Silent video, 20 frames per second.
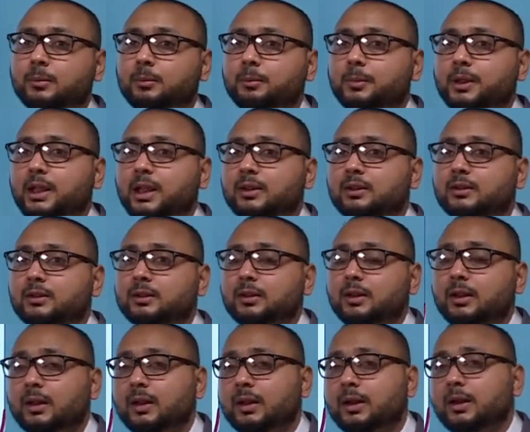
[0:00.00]
Means
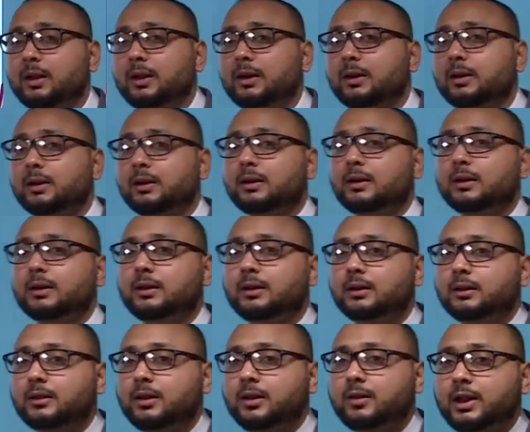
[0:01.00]

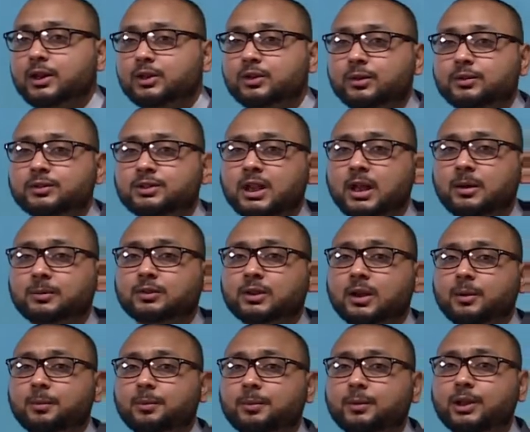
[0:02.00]
the ratio jumps
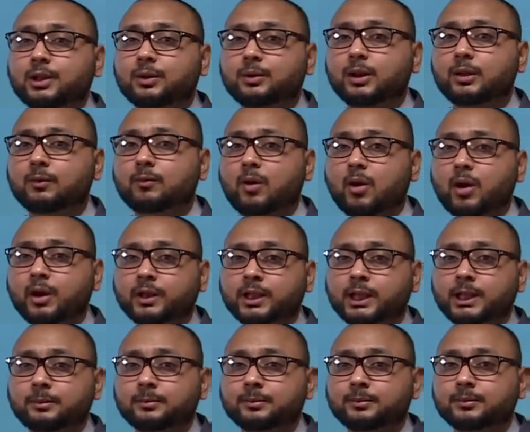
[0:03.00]
up during
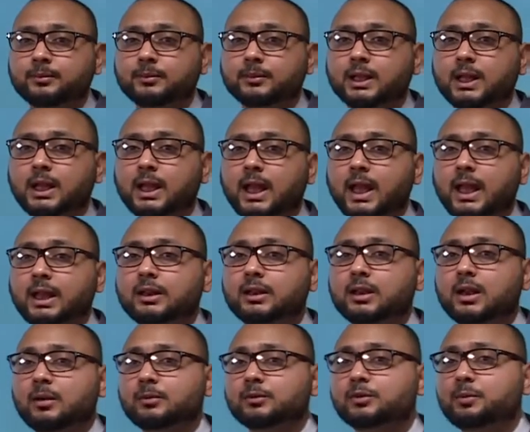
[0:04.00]
wartime and
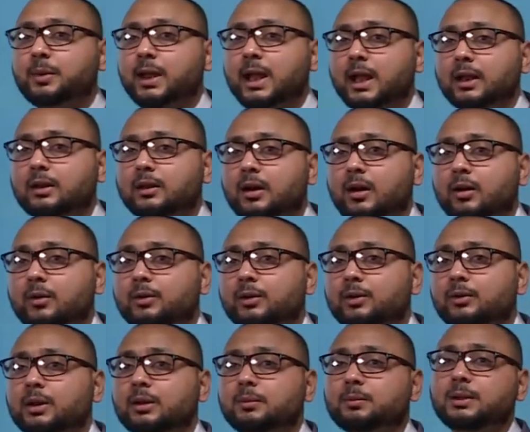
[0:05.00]
comes back down
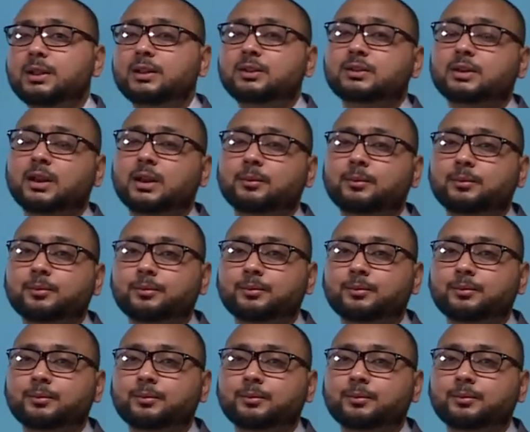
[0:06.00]
during peacetime.